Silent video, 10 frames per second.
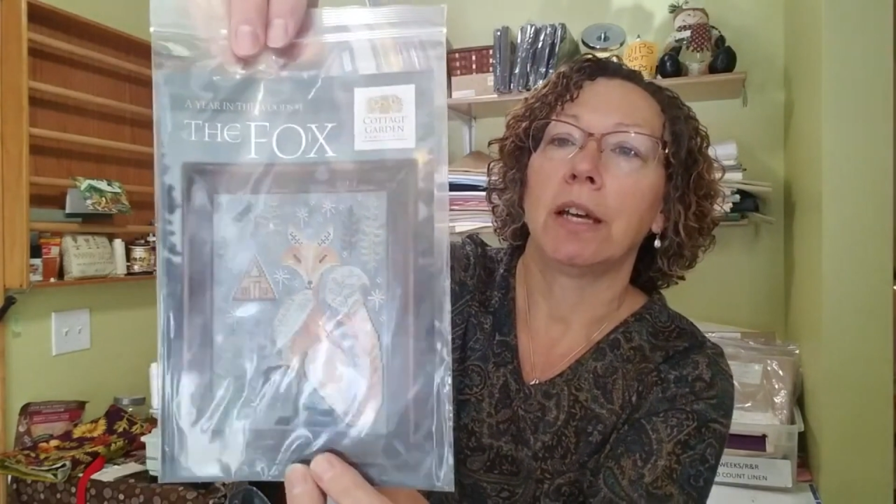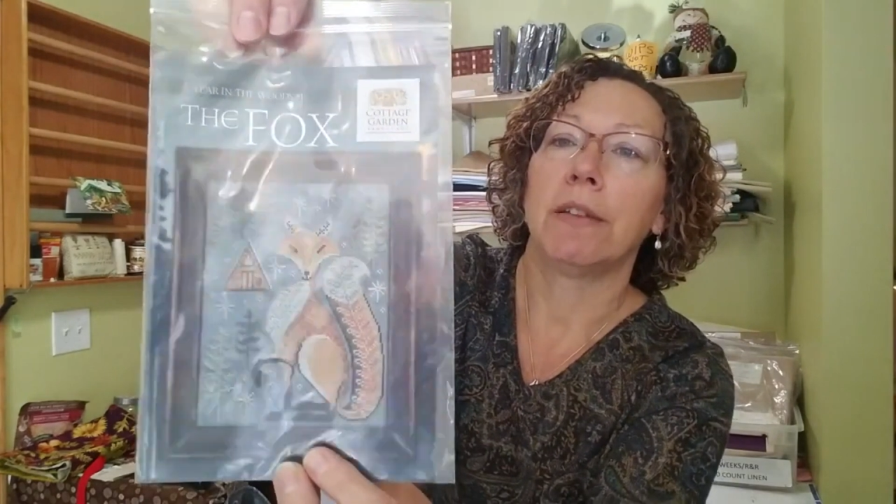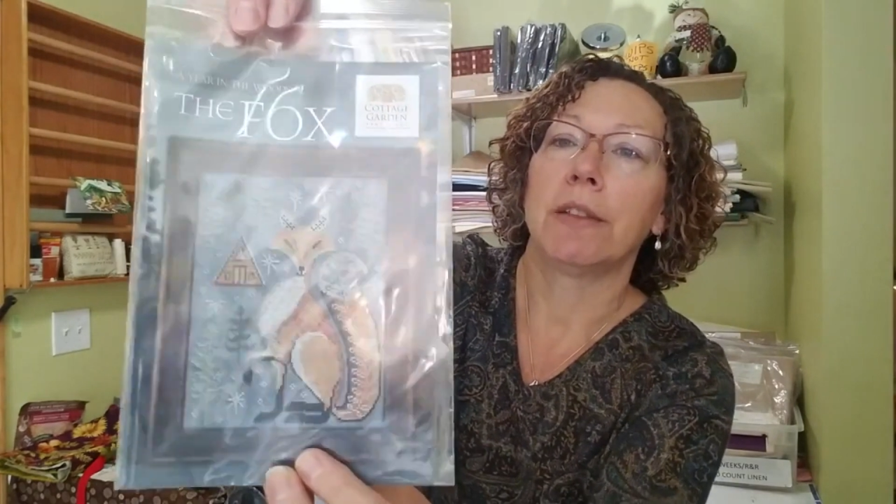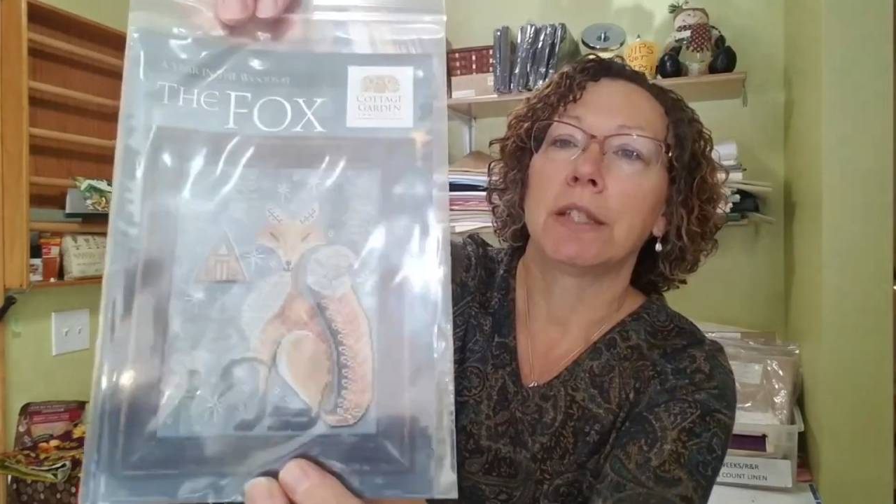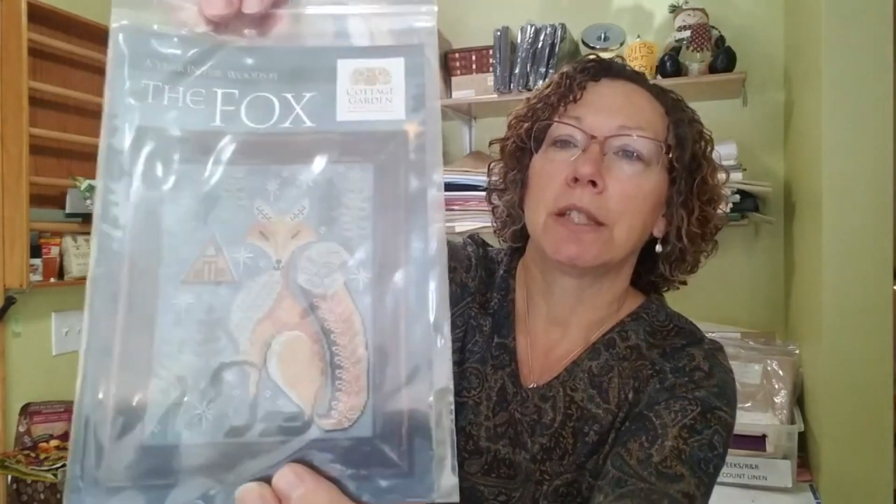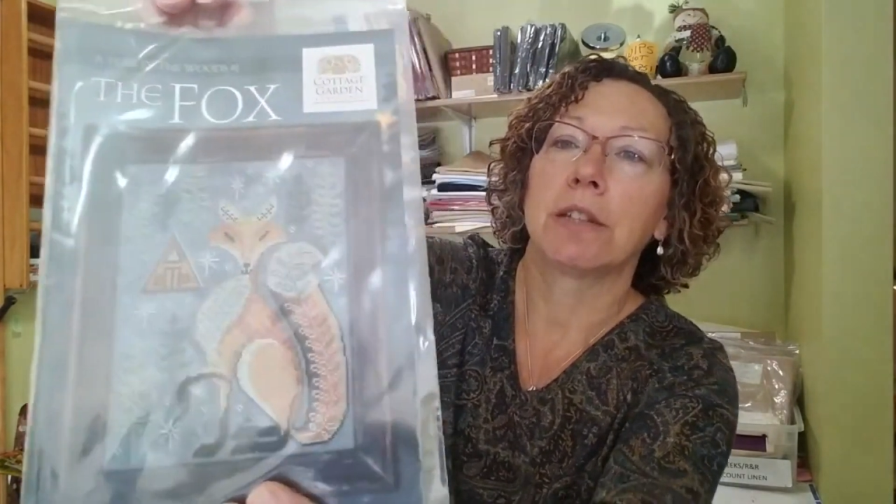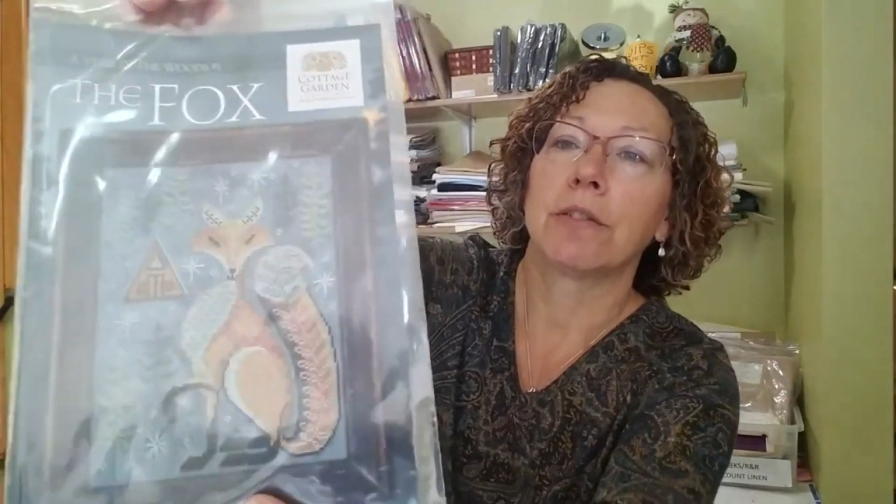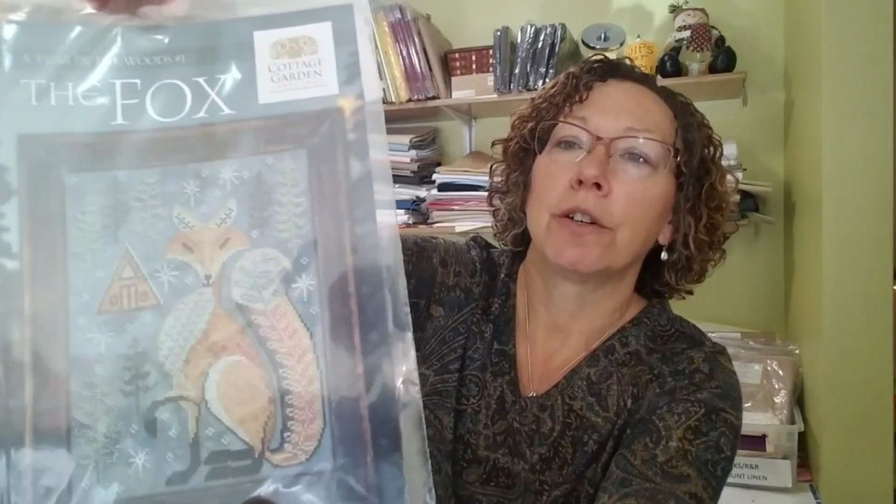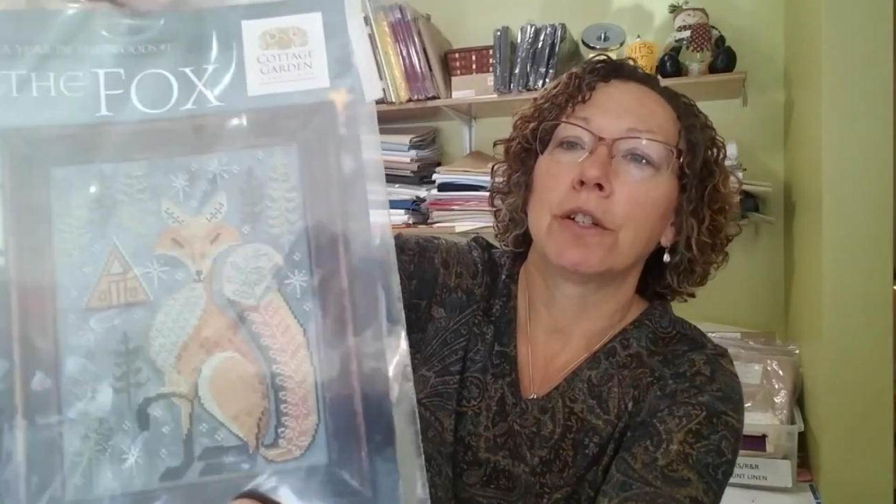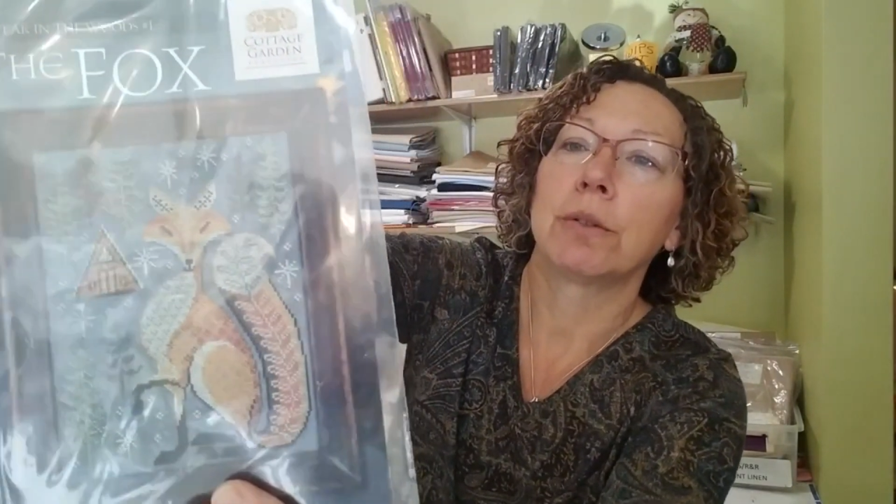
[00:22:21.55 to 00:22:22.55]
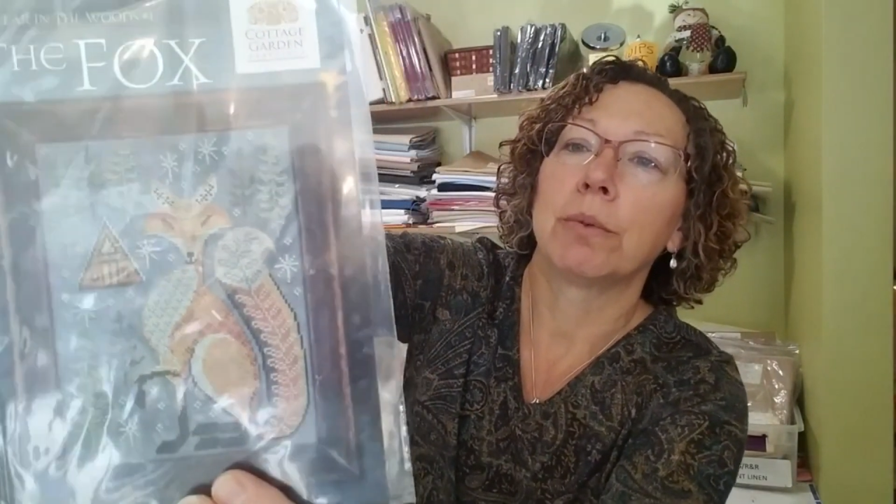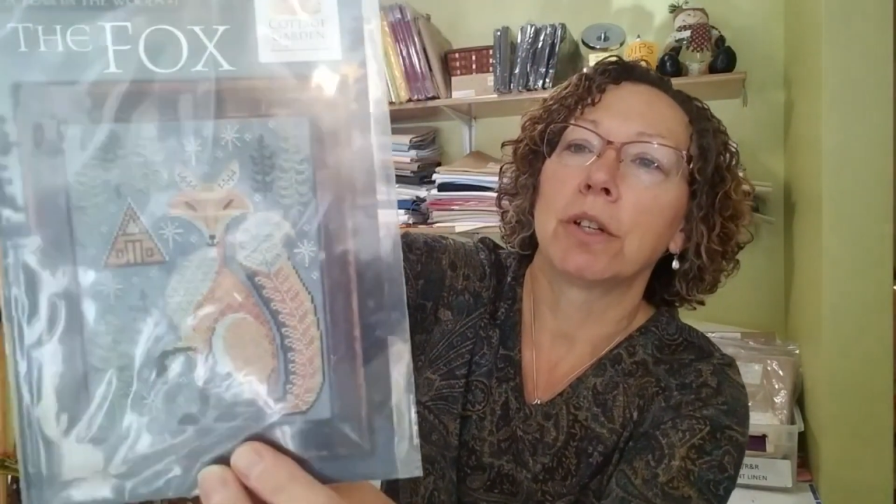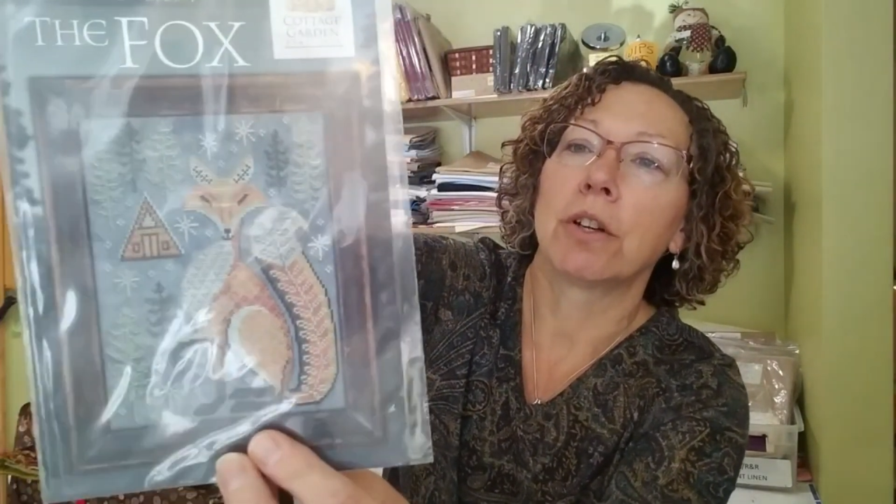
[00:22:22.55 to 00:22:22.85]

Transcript: And this is the first one